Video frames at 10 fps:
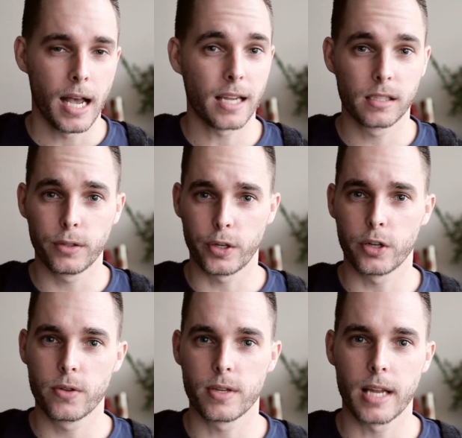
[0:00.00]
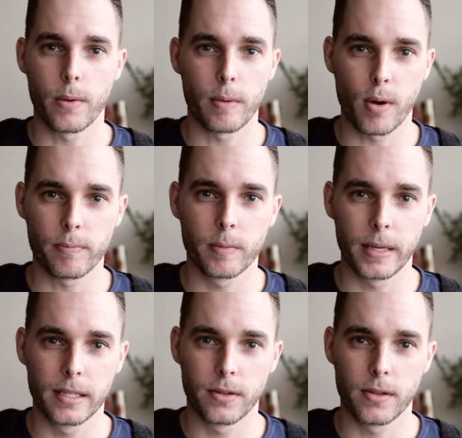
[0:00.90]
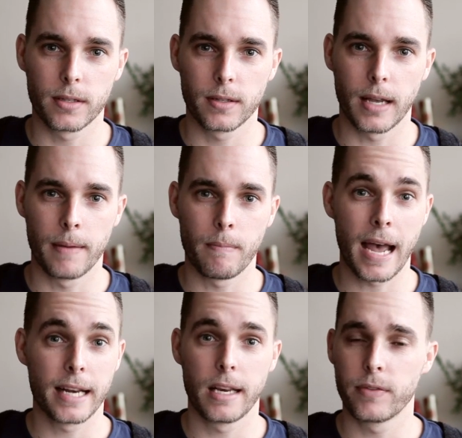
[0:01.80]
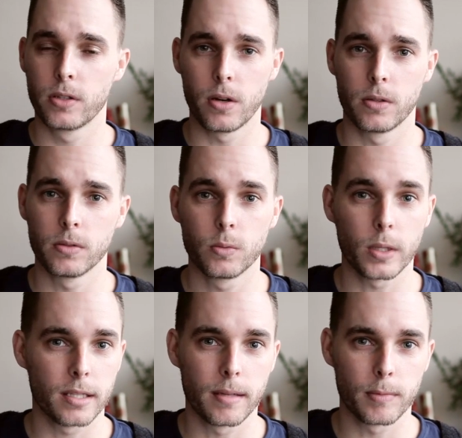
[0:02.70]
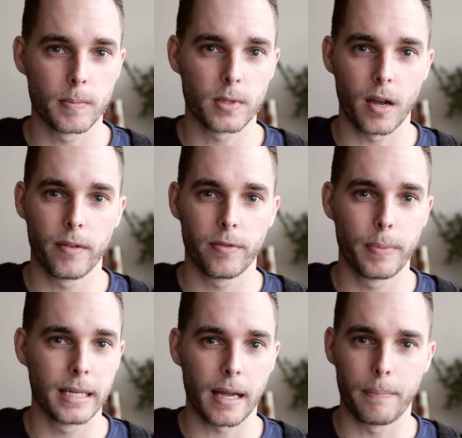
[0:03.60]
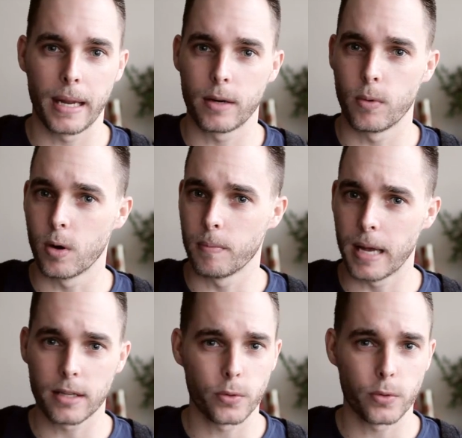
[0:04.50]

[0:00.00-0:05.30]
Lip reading: I still don't know to this day what prompted me to do this. I had never known what the symptoms of being diabetic were all about